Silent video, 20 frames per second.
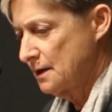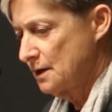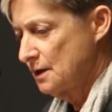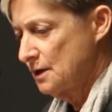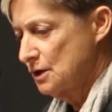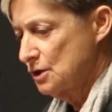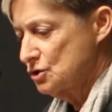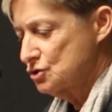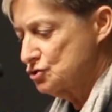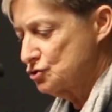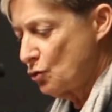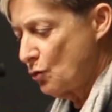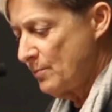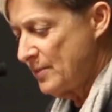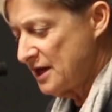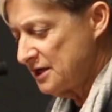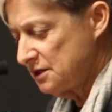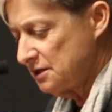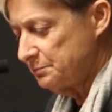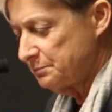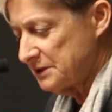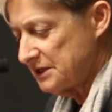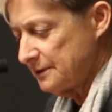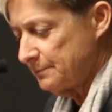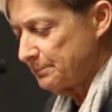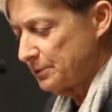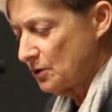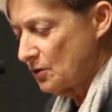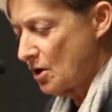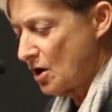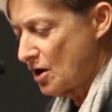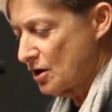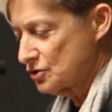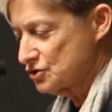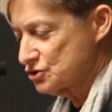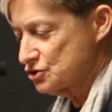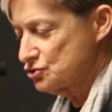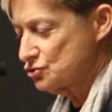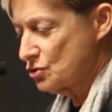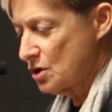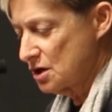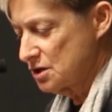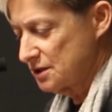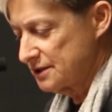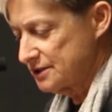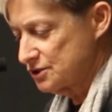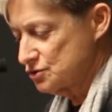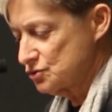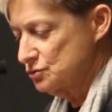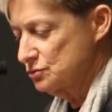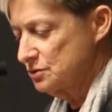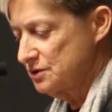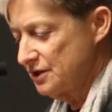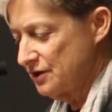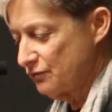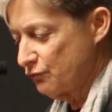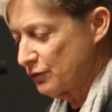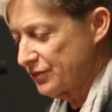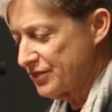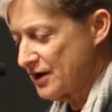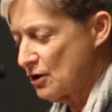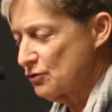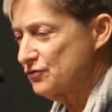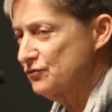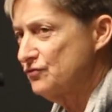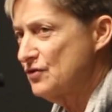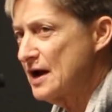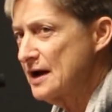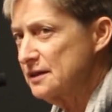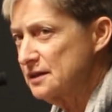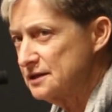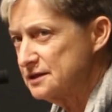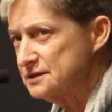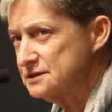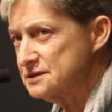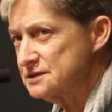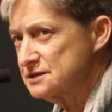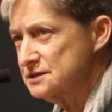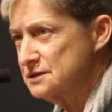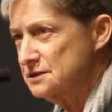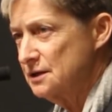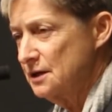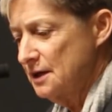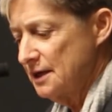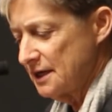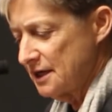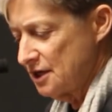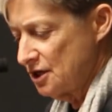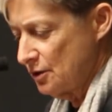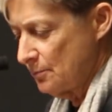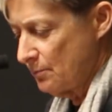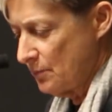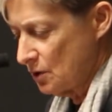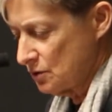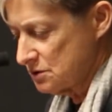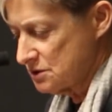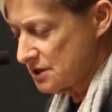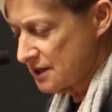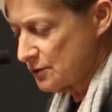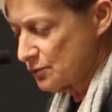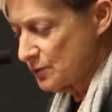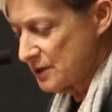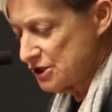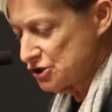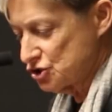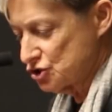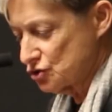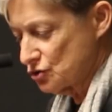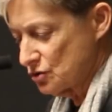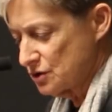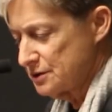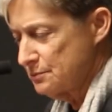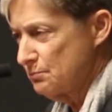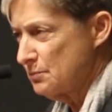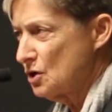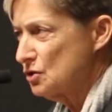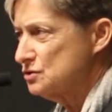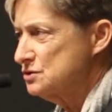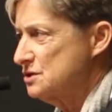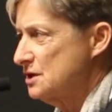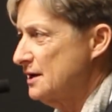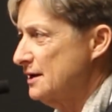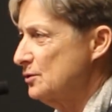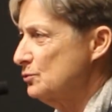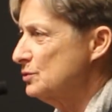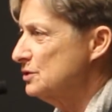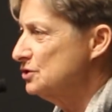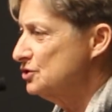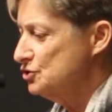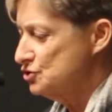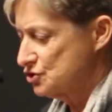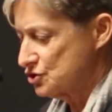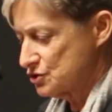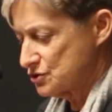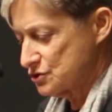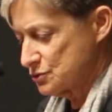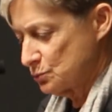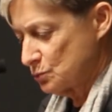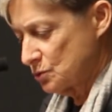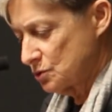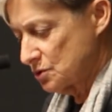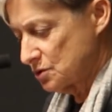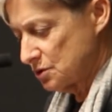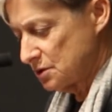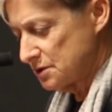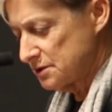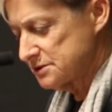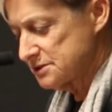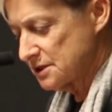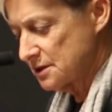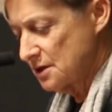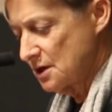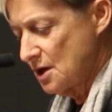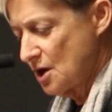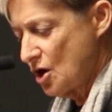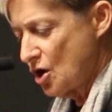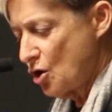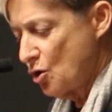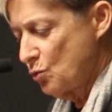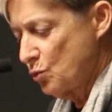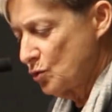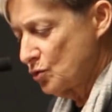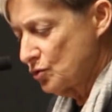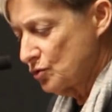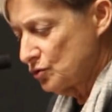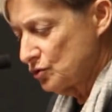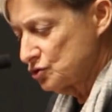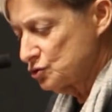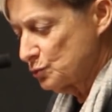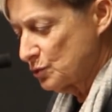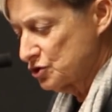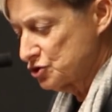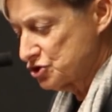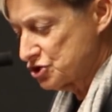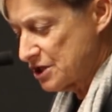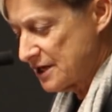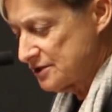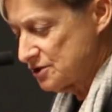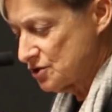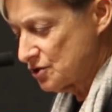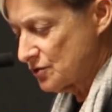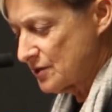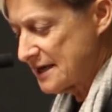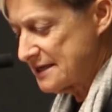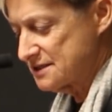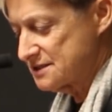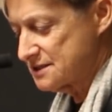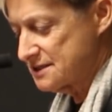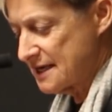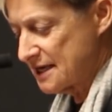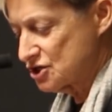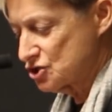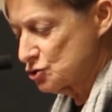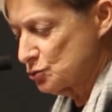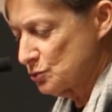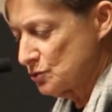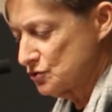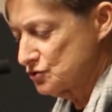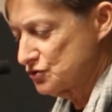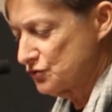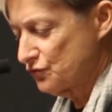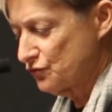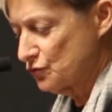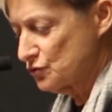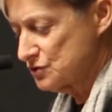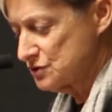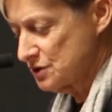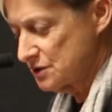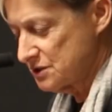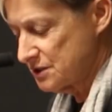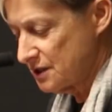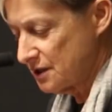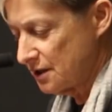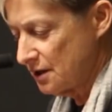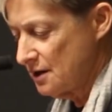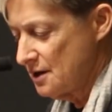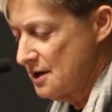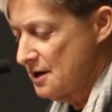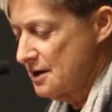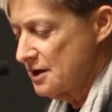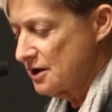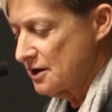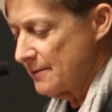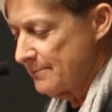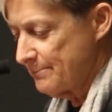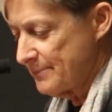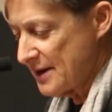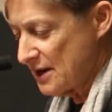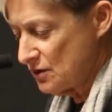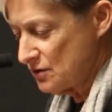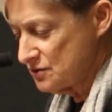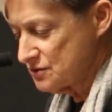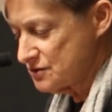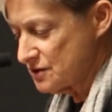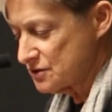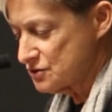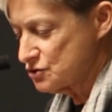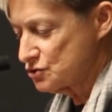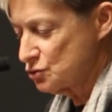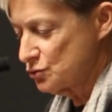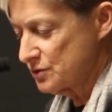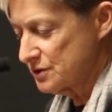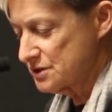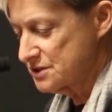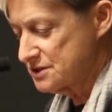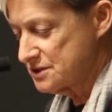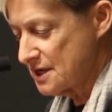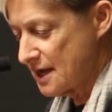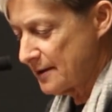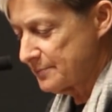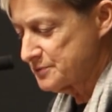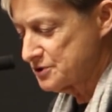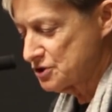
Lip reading: So many people are struggling to live without violence in a multiracial and multi-religious world. a world where gender and sexual diversity compels us to accept